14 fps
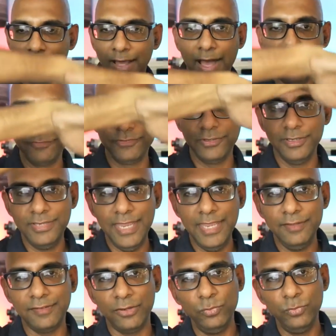after
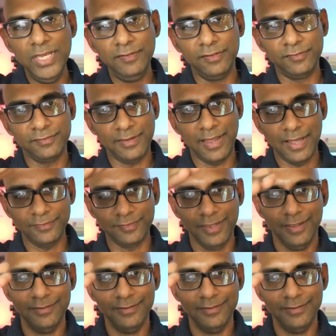days and weeks it starts